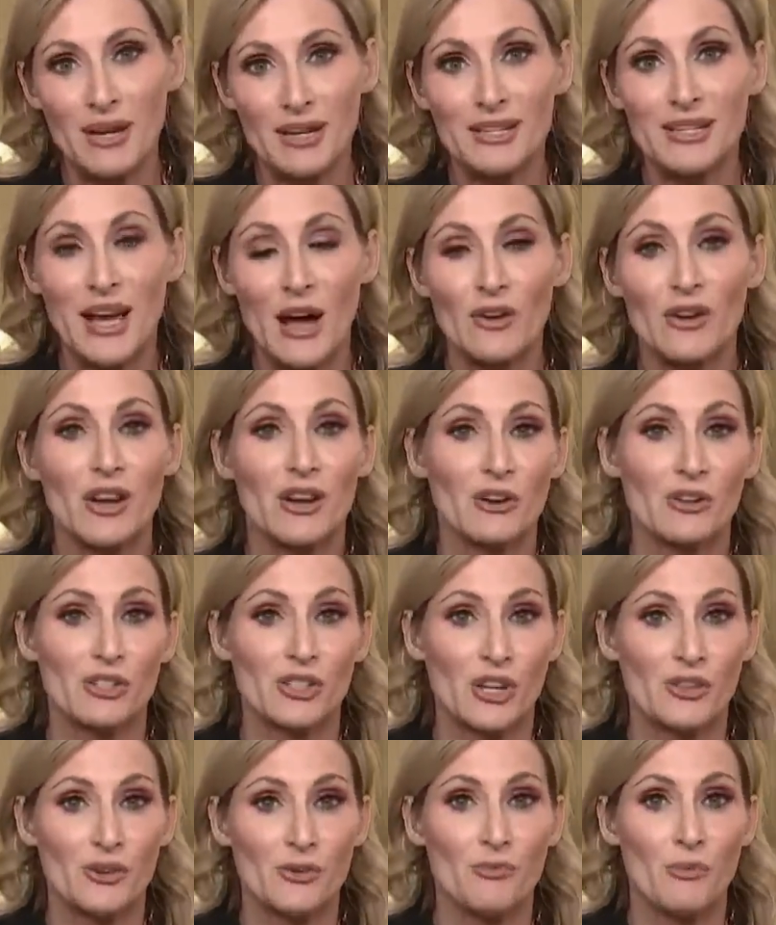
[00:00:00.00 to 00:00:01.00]
down at our
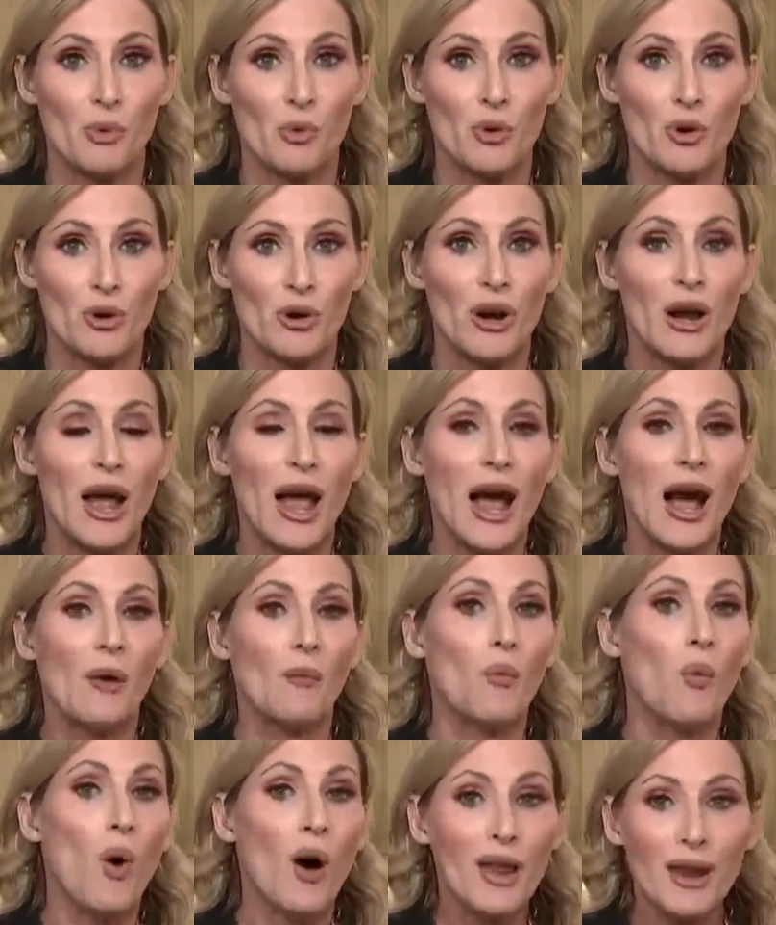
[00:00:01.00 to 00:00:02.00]
southern border,
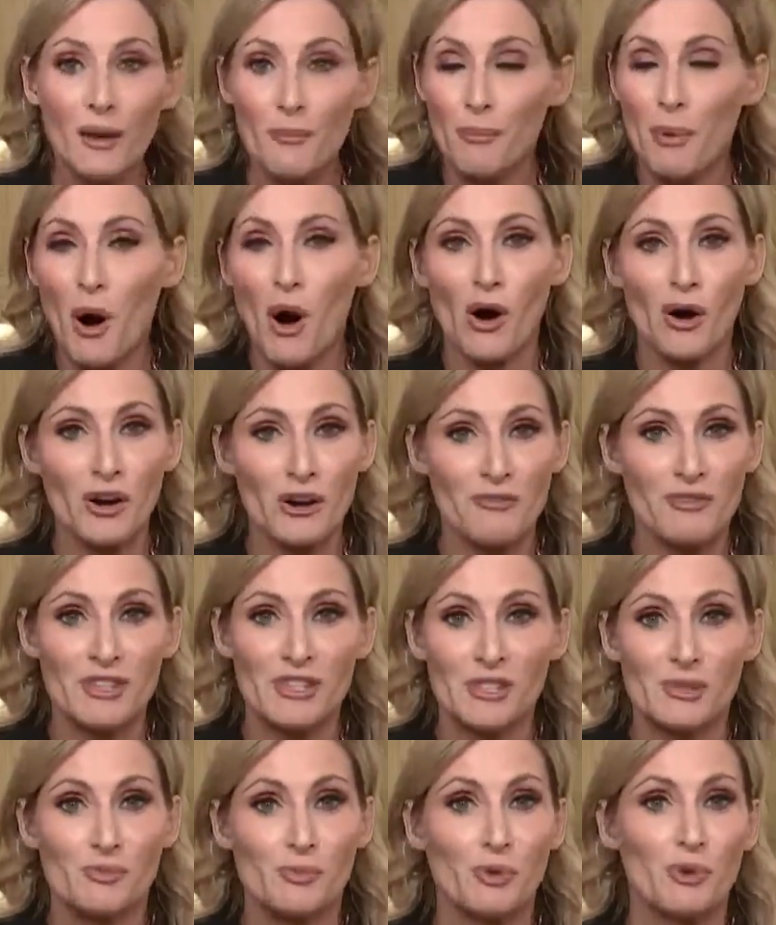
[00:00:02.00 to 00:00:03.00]
what part of this
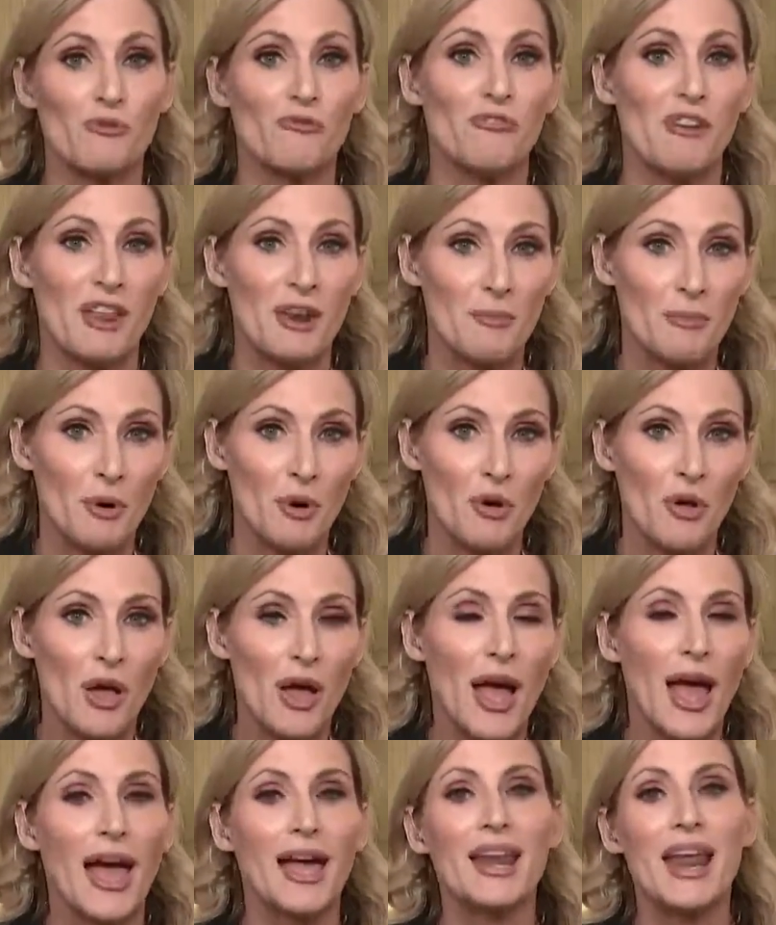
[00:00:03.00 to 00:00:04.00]
is preventable
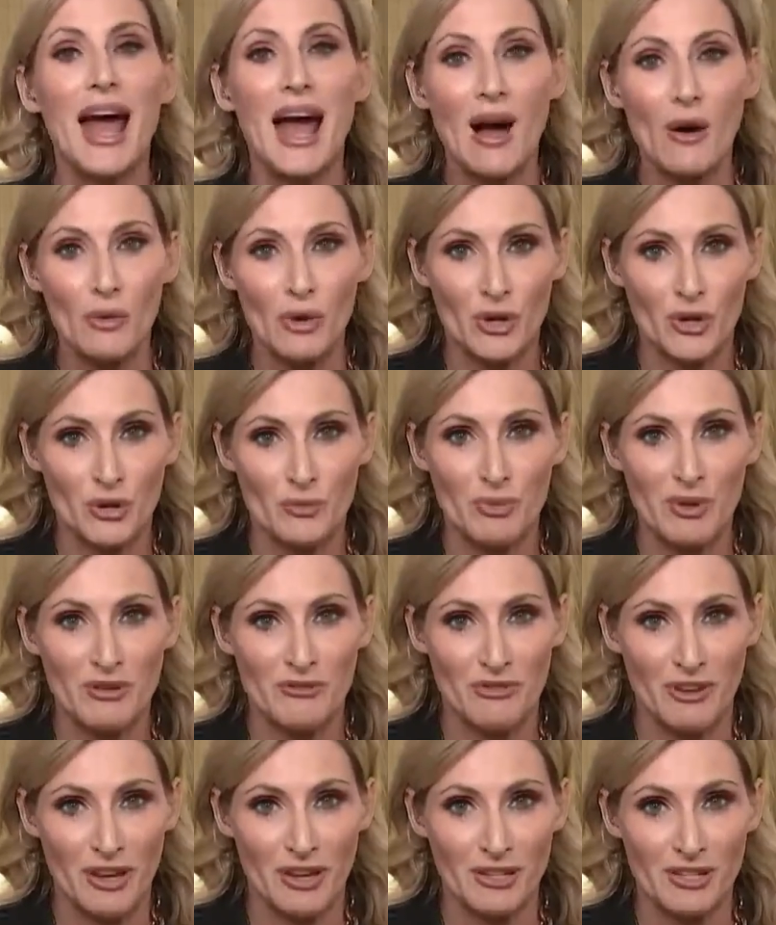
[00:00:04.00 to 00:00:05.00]
and how it could be
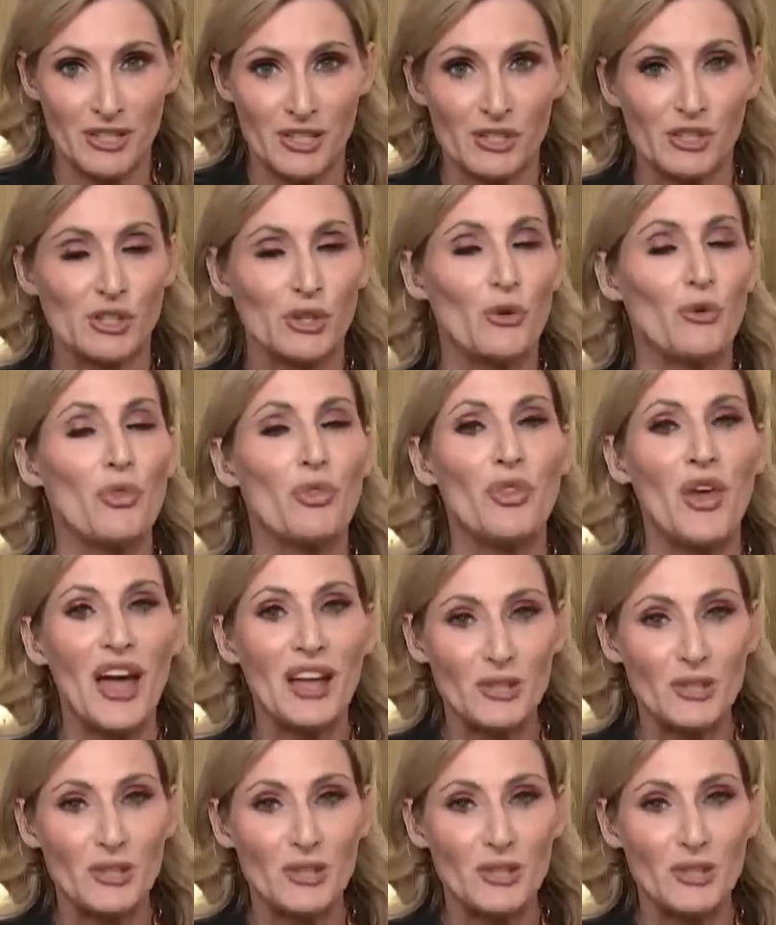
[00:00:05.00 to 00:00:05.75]
fixed. So that's